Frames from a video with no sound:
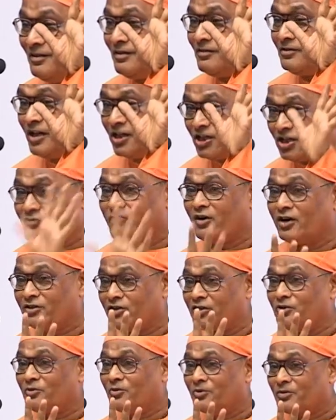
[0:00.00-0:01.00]
That is what
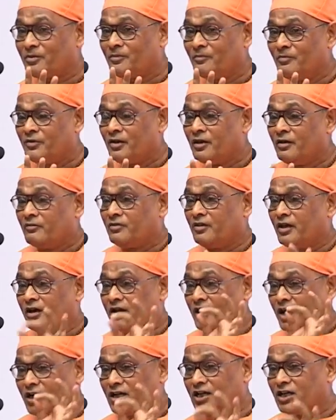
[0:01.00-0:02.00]
they wrote. The
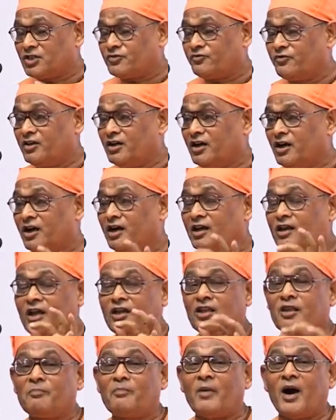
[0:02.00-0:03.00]
greatest figure
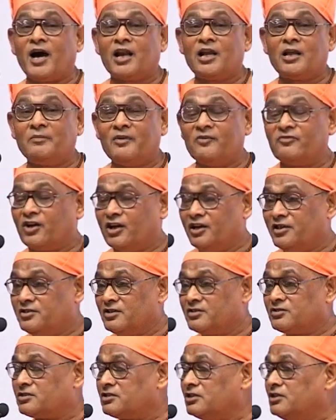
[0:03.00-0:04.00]
in the Parliament of
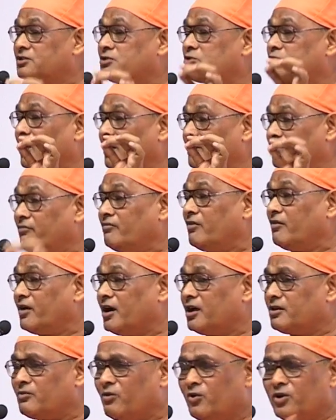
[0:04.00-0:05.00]
Religions is Swami
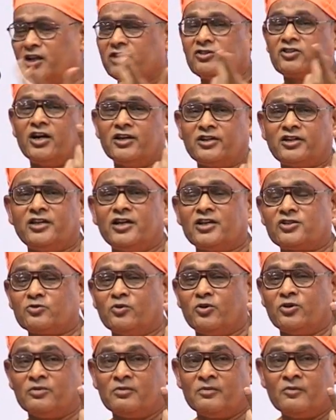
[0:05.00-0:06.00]
Vivekananda. Only 30 years
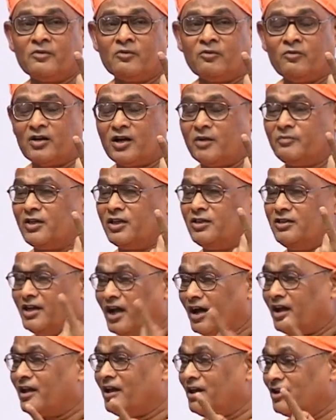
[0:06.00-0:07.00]
old, one of the
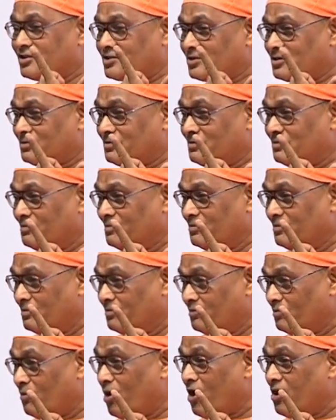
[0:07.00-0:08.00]
youngest
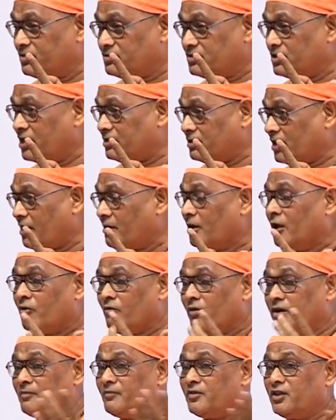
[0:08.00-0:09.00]
monks that time,
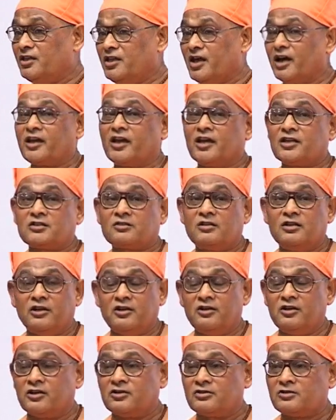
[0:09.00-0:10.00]
one of the youngest
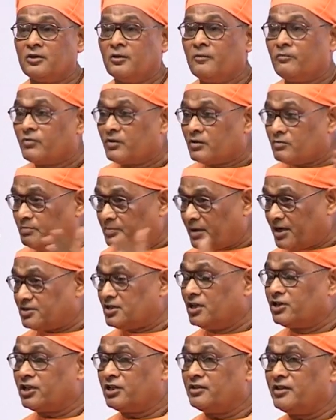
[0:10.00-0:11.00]
leaders
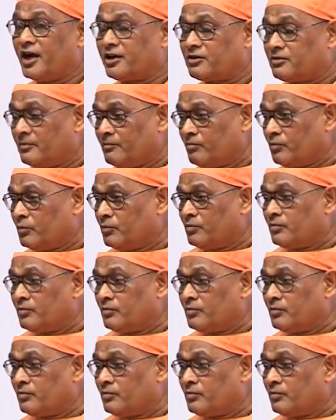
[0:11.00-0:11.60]
present in that